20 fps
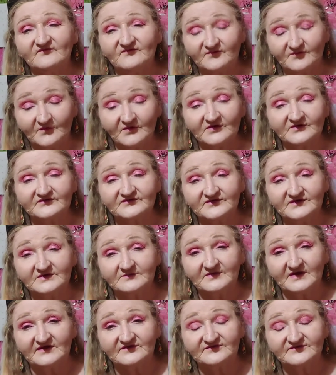forcing
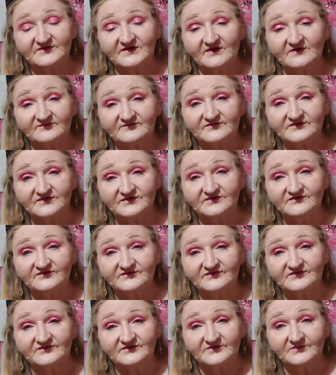myself to use
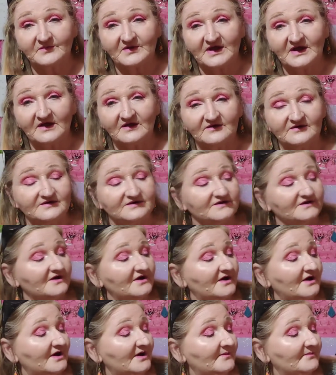this palette.
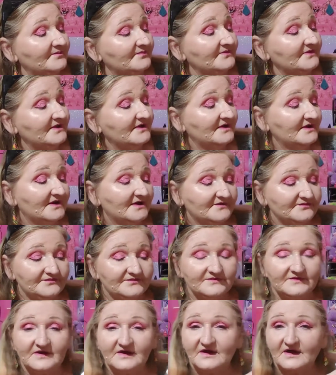I
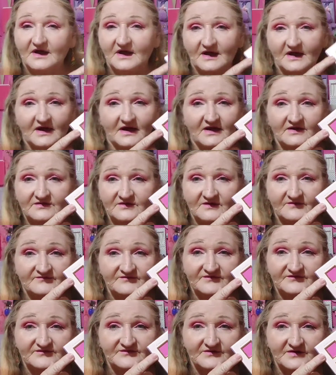love
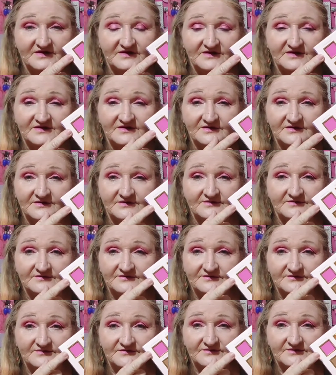this right here.
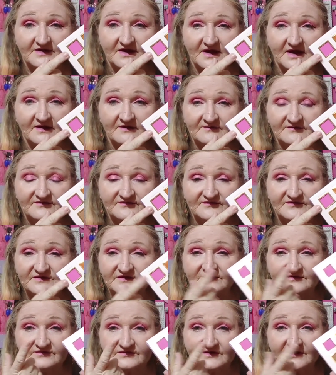
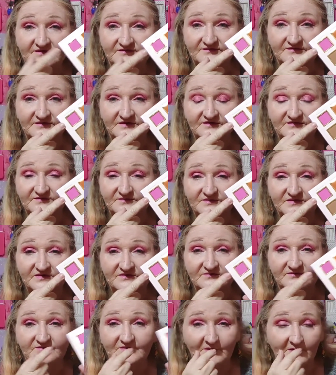Obviously, that's
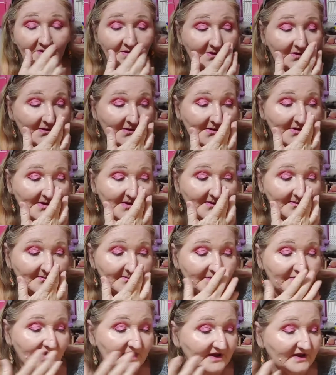beautiful,
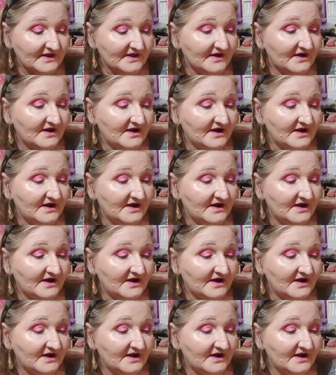but